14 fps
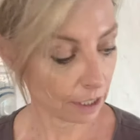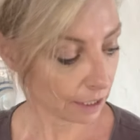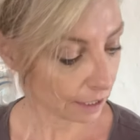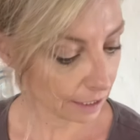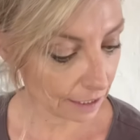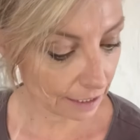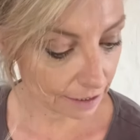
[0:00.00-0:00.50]

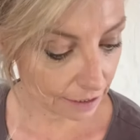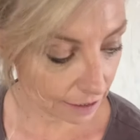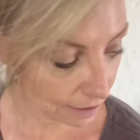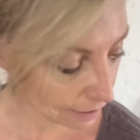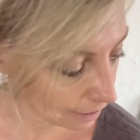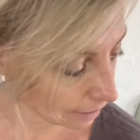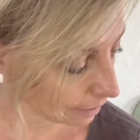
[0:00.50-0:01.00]
and
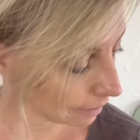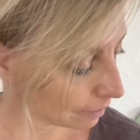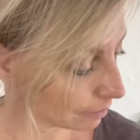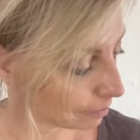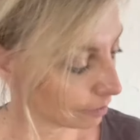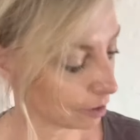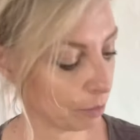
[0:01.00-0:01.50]
then
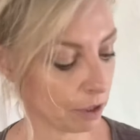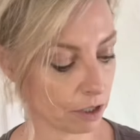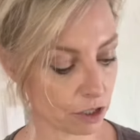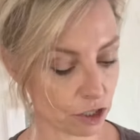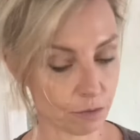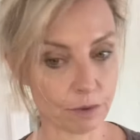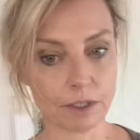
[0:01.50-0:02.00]
the
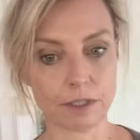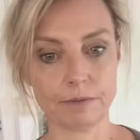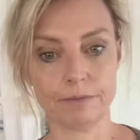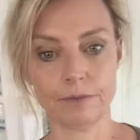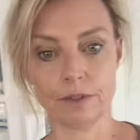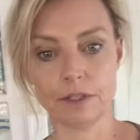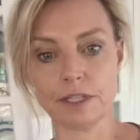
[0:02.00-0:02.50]
parchment
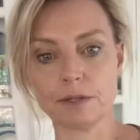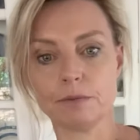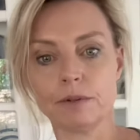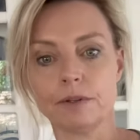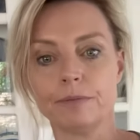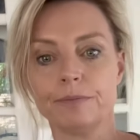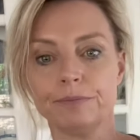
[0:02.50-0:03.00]
on this one.
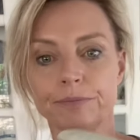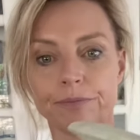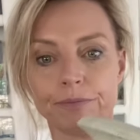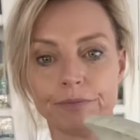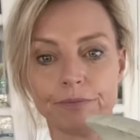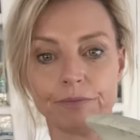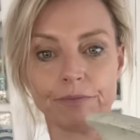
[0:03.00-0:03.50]

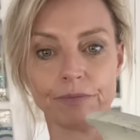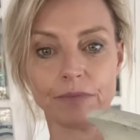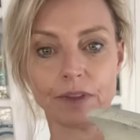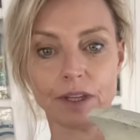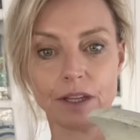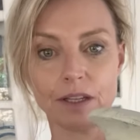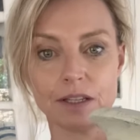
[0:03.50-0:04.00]

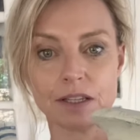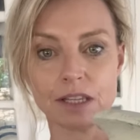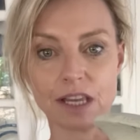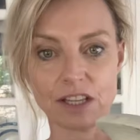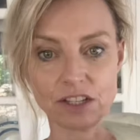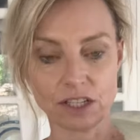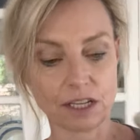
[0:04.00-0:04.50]
So
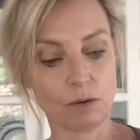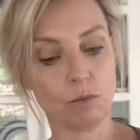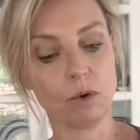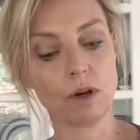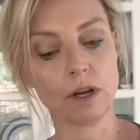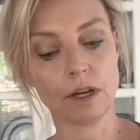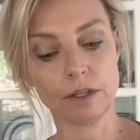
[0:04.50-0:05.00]
that's just had
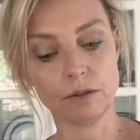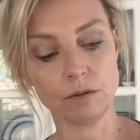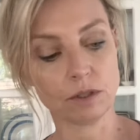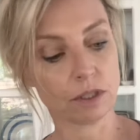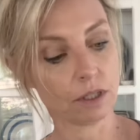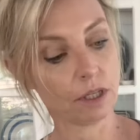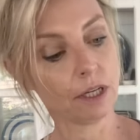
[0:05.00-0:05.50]
one coat.
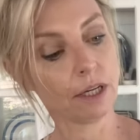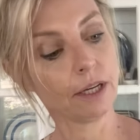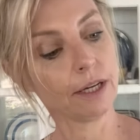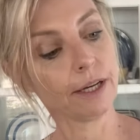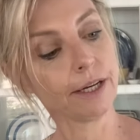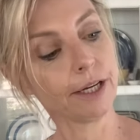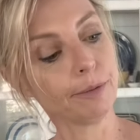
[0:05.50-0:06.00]

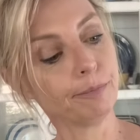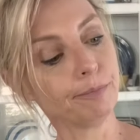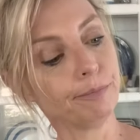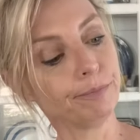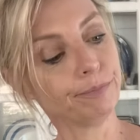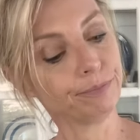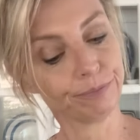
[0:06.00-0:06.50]

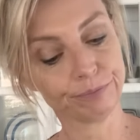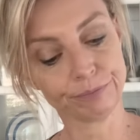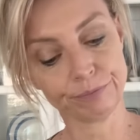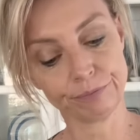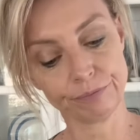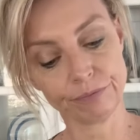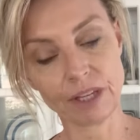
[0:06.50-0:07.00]
And
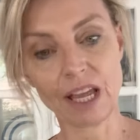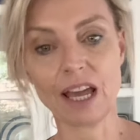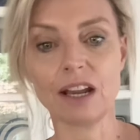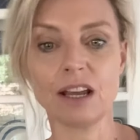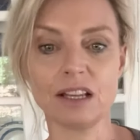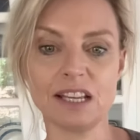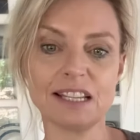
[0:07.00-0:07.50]

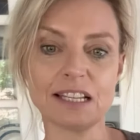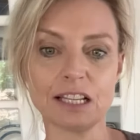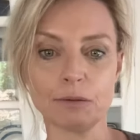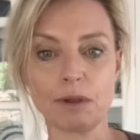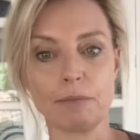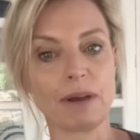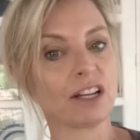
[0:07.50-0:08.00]
it's a little
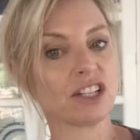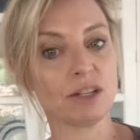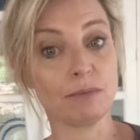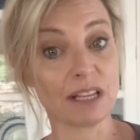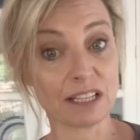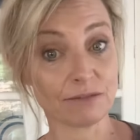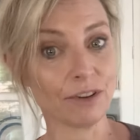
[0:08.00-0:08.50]
bit patchy, but
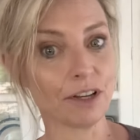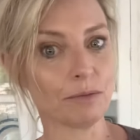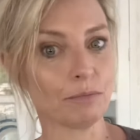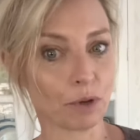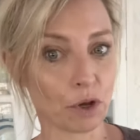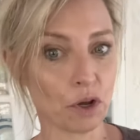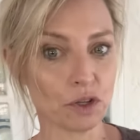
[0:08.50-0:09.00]
that's fine
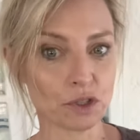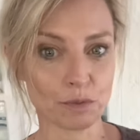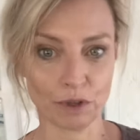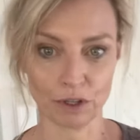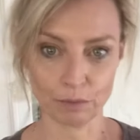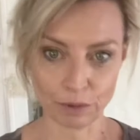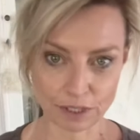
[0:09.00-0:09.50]
because we're going to put